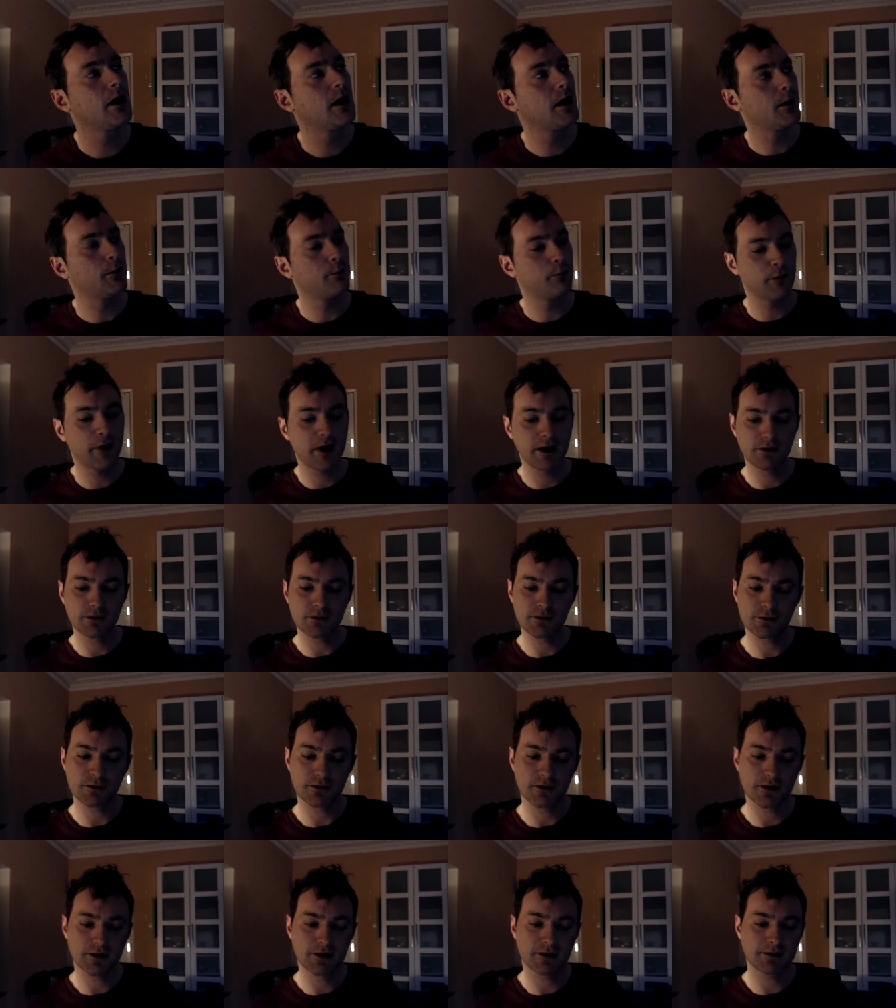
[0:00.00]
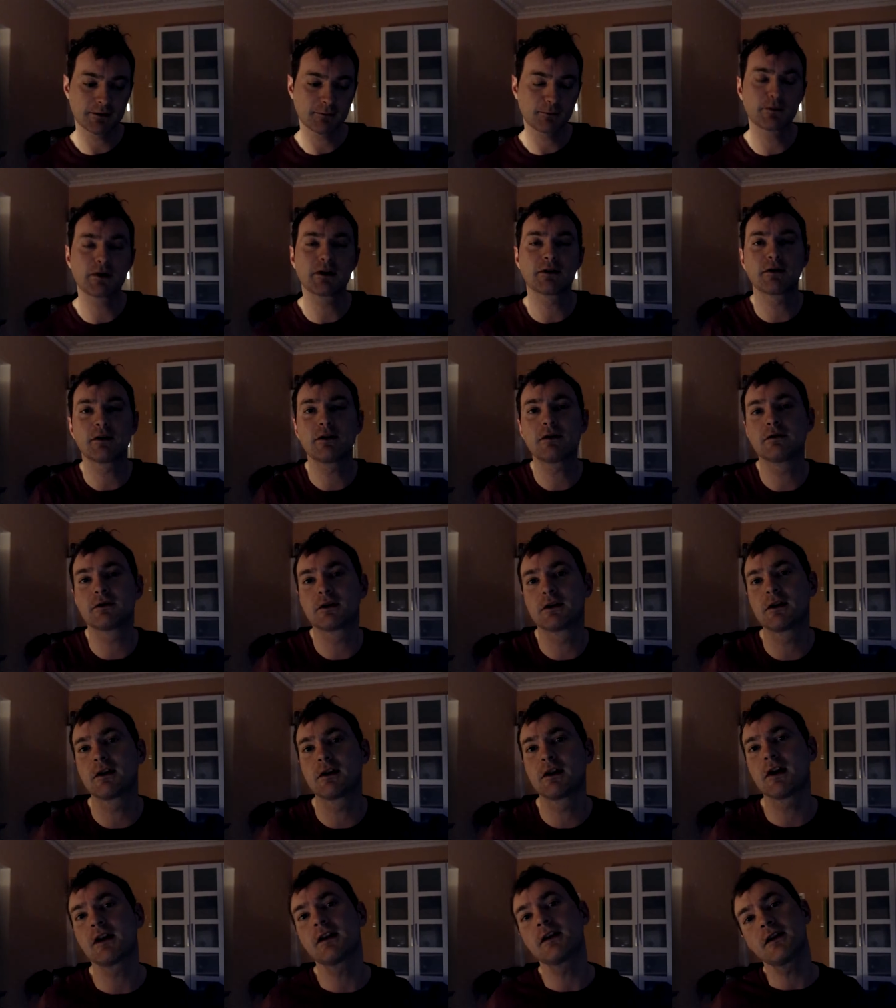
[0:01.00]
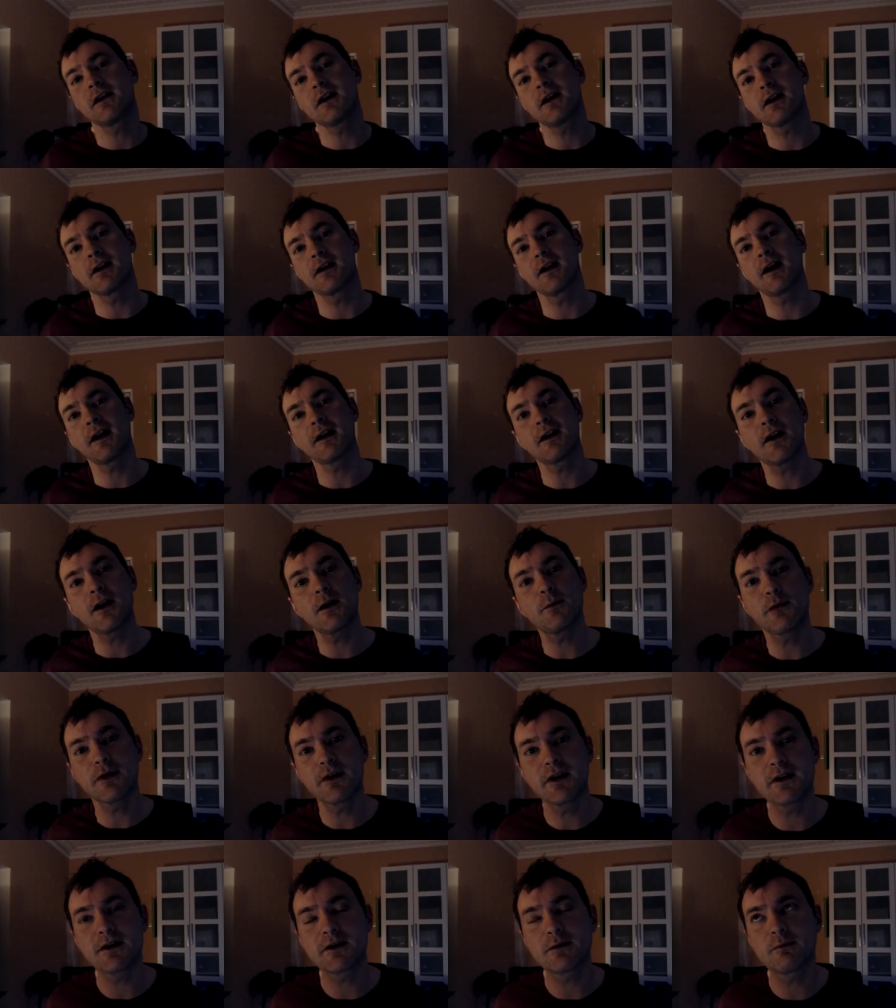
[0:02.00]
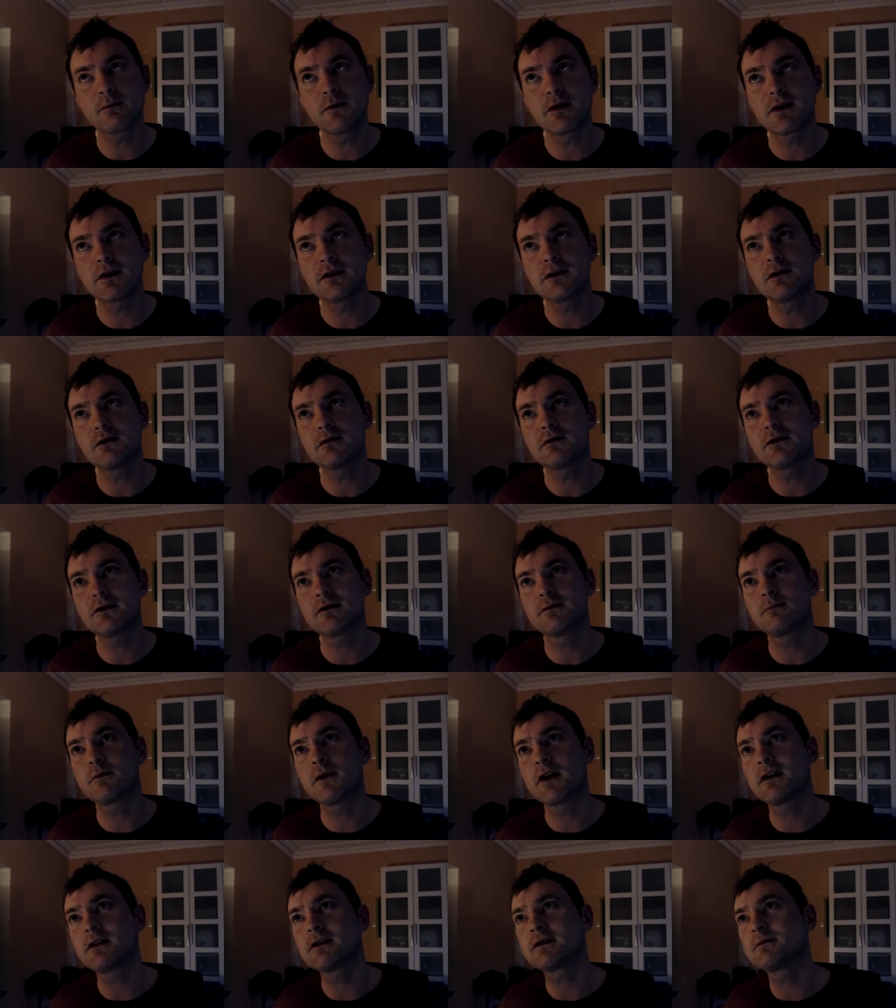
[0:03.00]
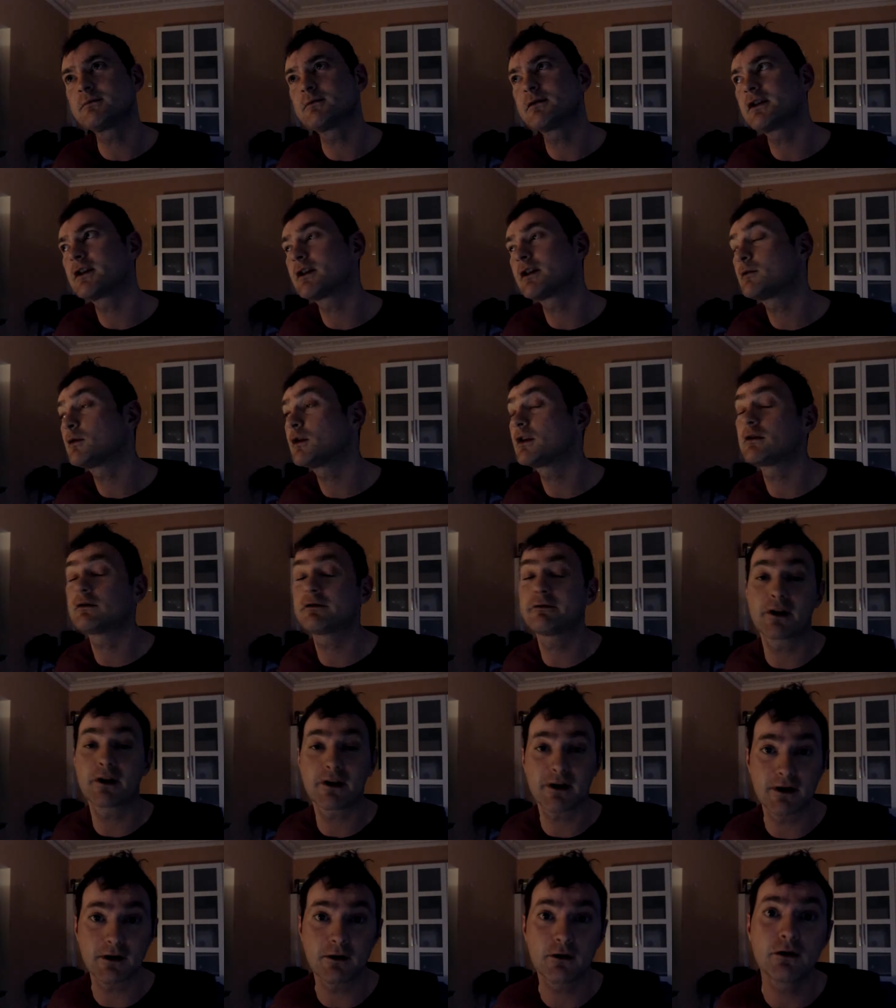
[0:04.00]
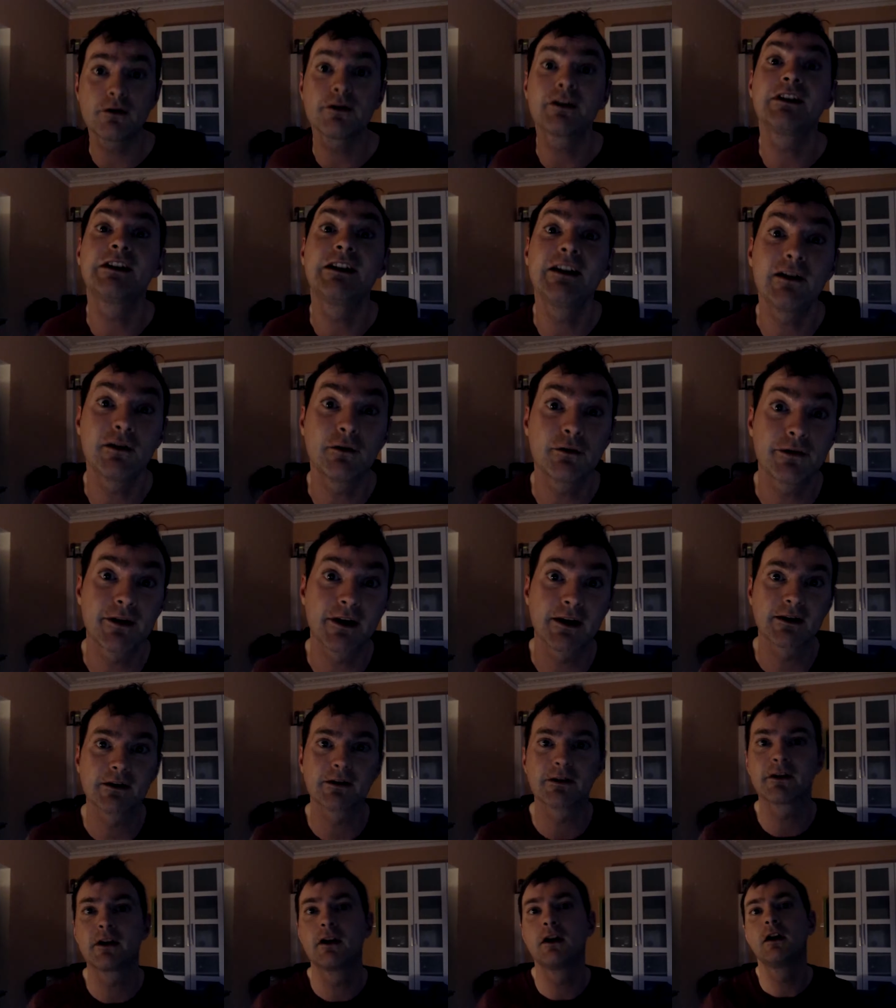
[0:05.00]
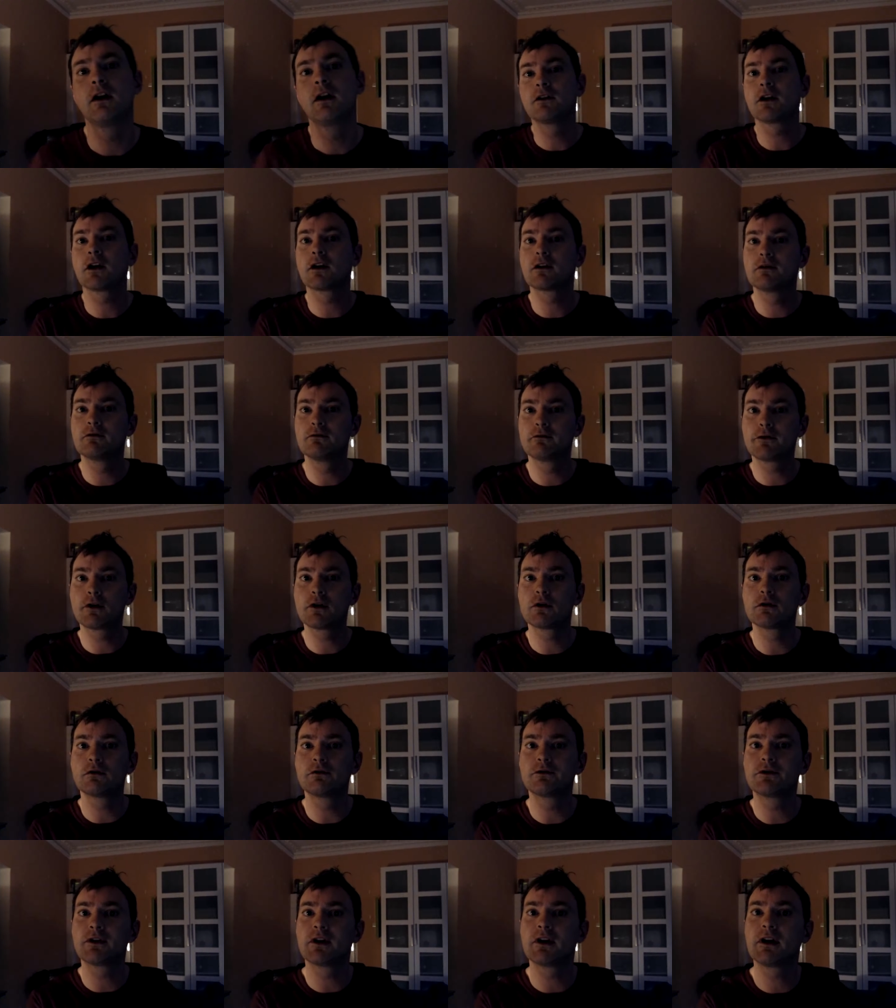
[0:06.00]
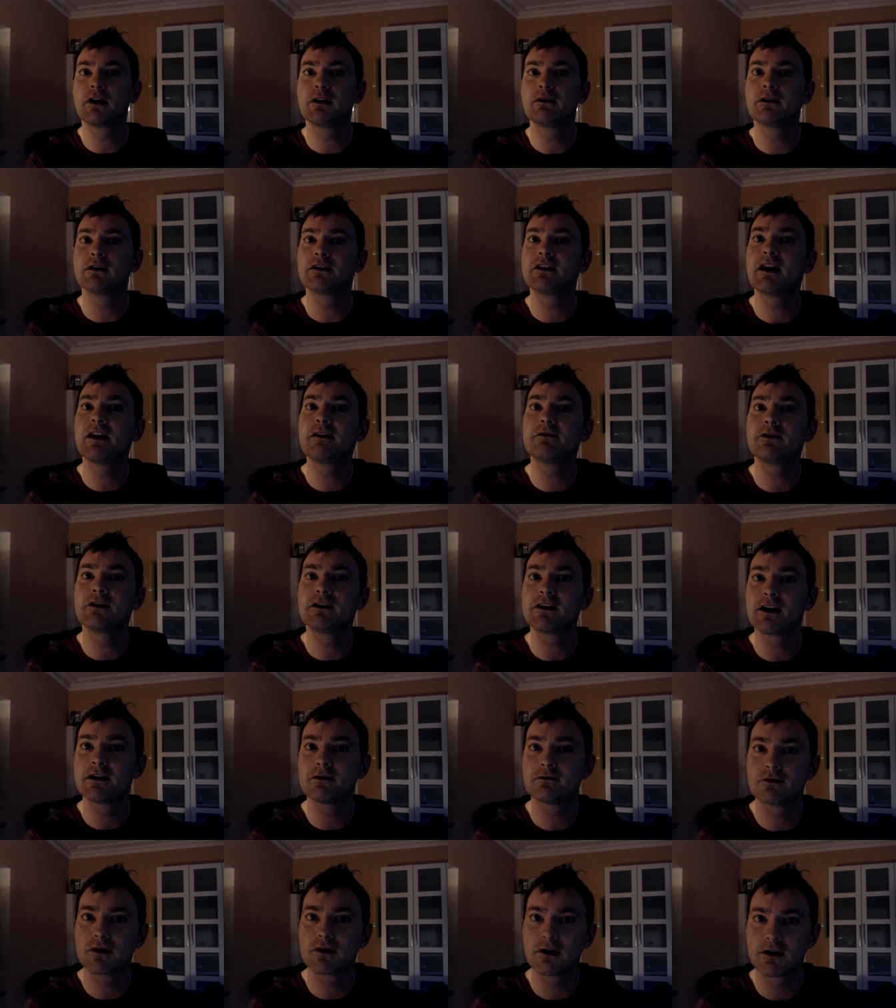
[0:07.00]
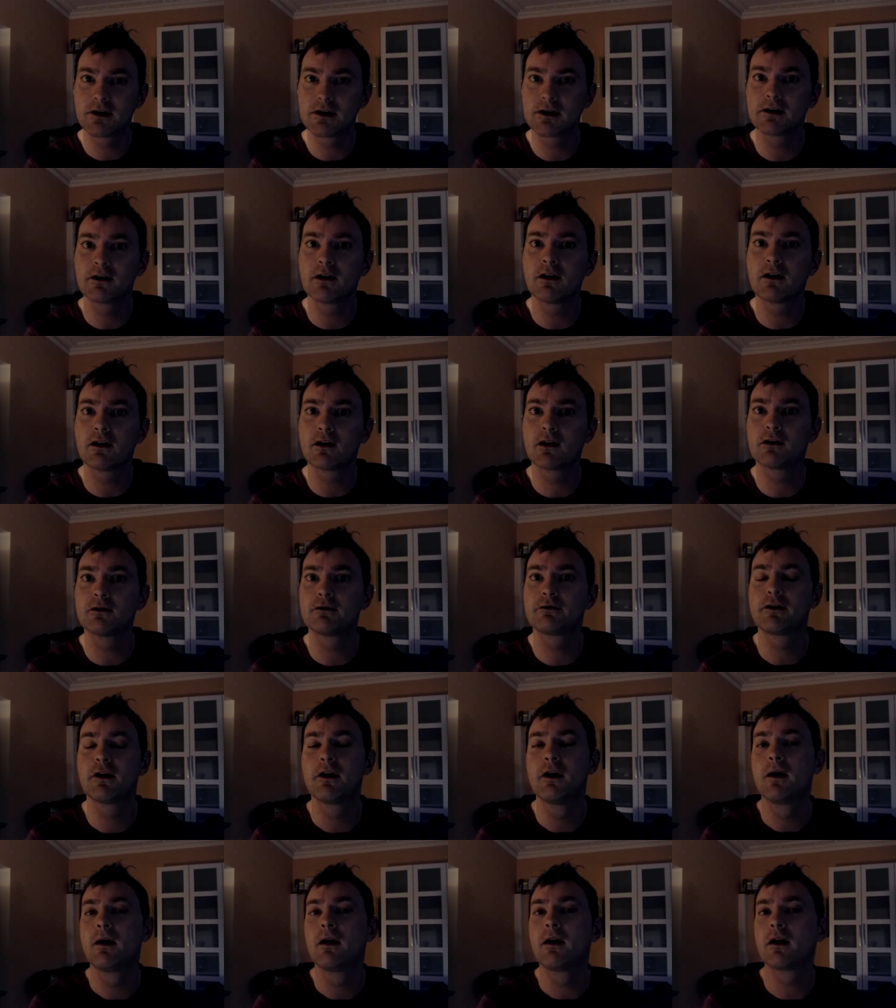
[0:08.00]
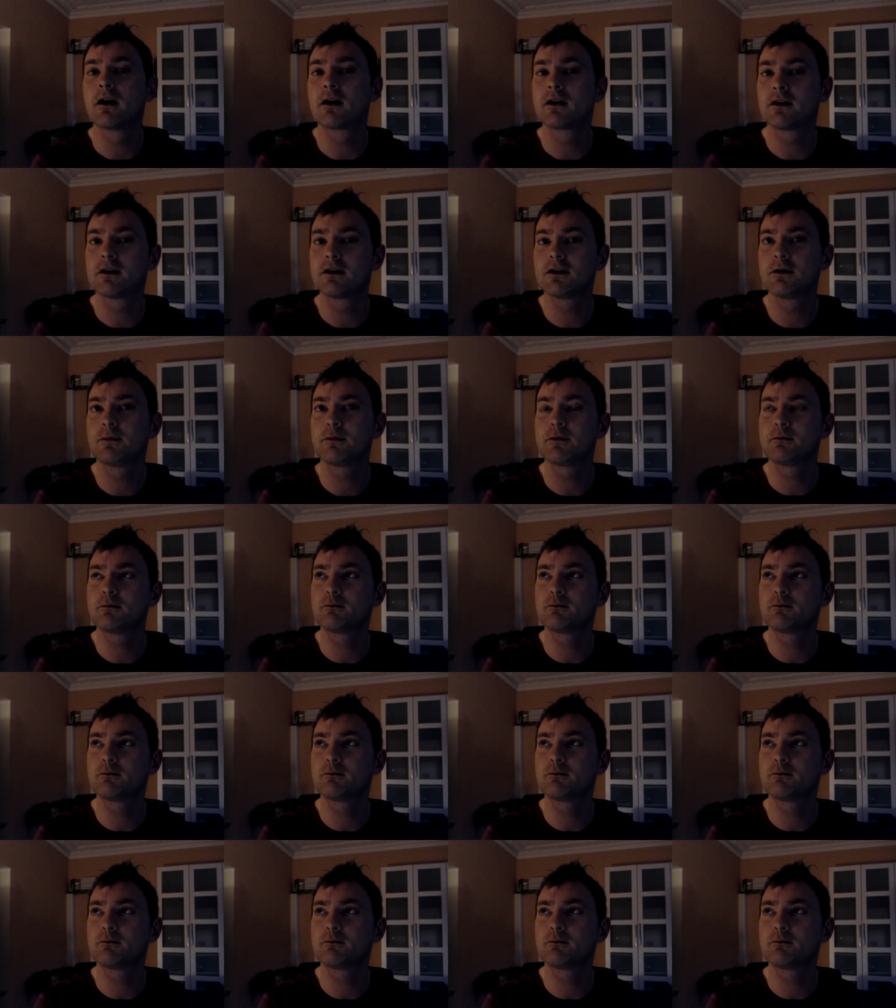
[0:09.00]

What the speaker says: Minutiae. Oh God, yeah, I can't pronounce minor. Well, fuck it. All the little things that are involved in the everyday running of a club.